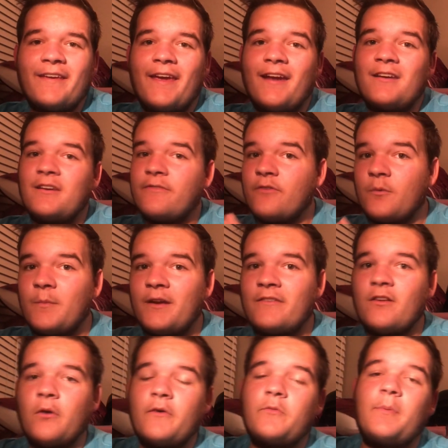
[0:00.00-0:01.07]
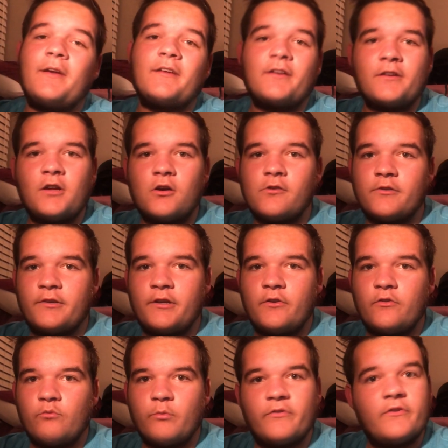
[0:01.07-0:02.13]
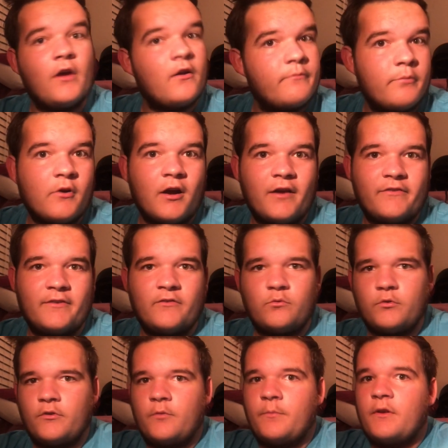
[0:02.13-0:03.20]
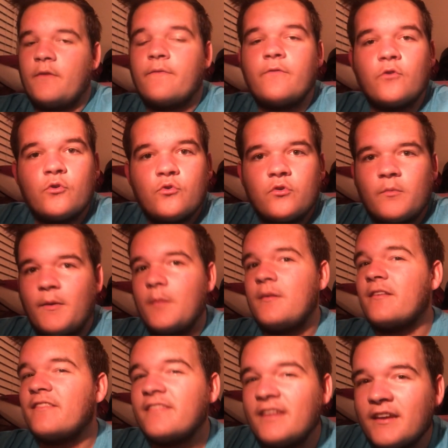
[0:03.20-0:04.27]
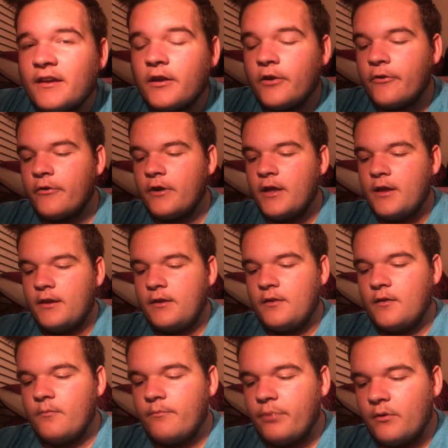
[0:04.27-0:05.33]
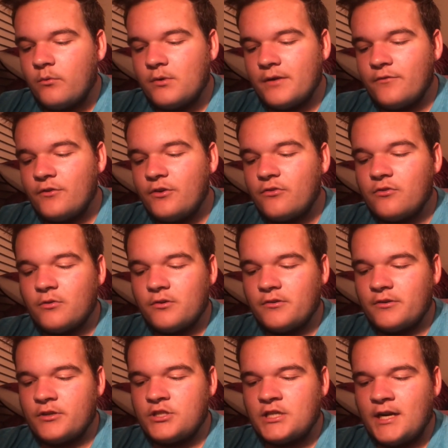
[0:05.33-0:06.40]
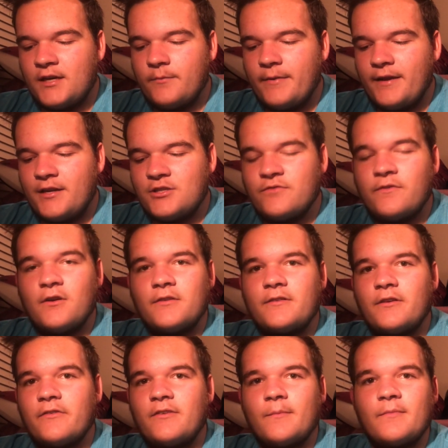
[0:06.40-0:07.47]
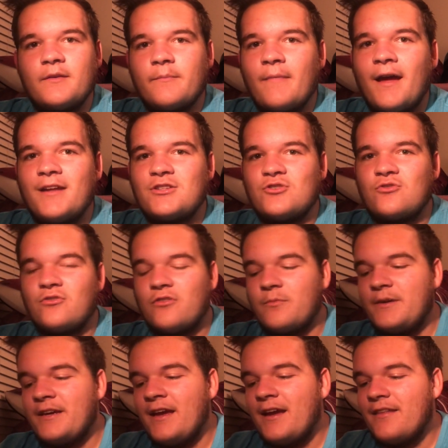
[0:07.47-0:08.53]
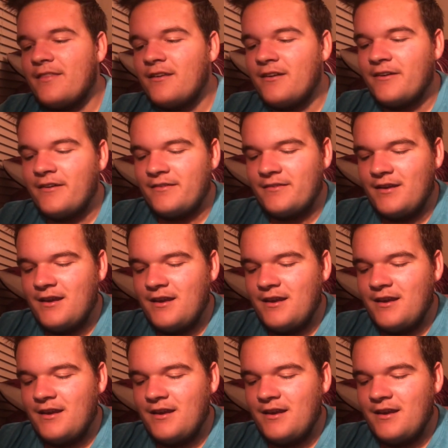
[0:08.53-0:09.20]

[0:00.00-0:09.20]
candy for me has always been a good color to use with soft plastics, whether it be a fluke, maybe a Cinco. But whenever you throw it on a chatterbait, I just feel like there's something magical to be had there. And